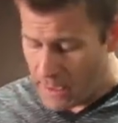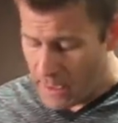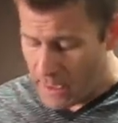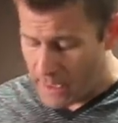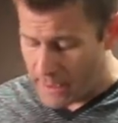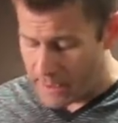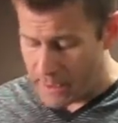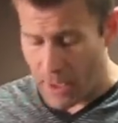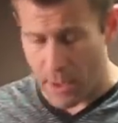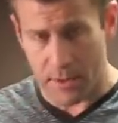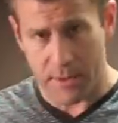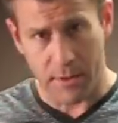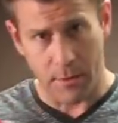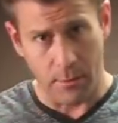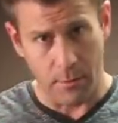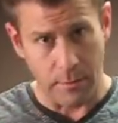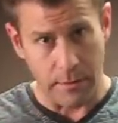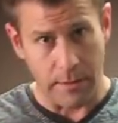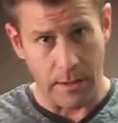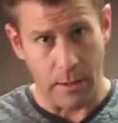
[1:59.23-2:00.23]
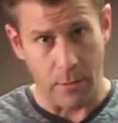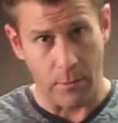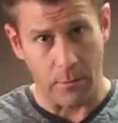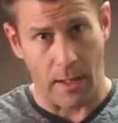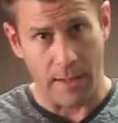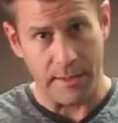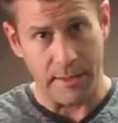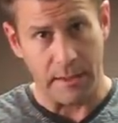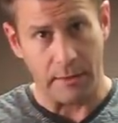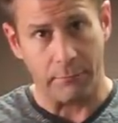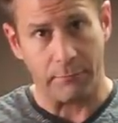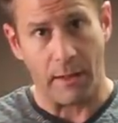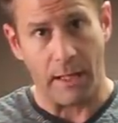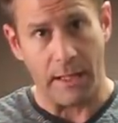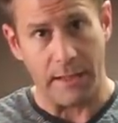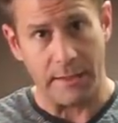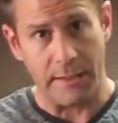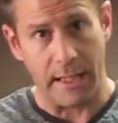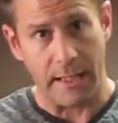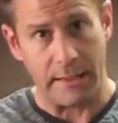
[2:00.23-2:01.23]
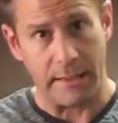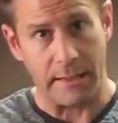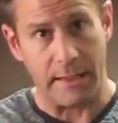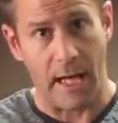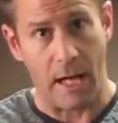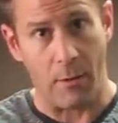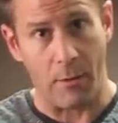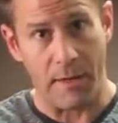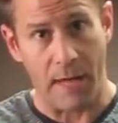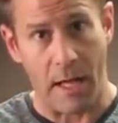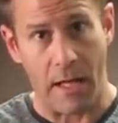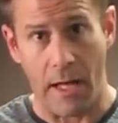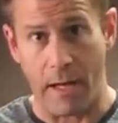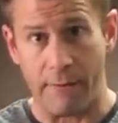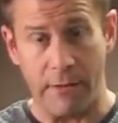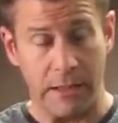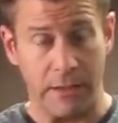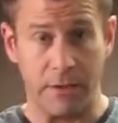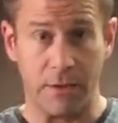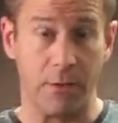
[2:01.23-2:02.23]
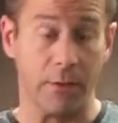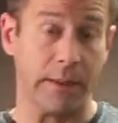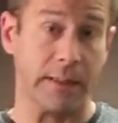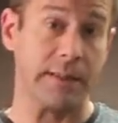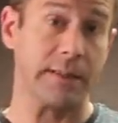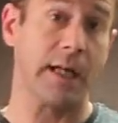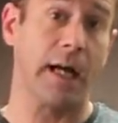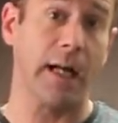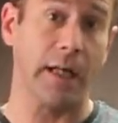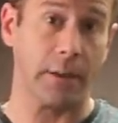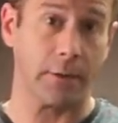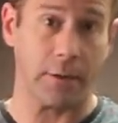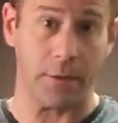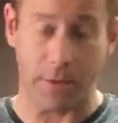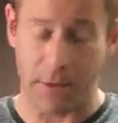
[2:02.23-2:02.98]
I could also identify a take to that without having to do an entire new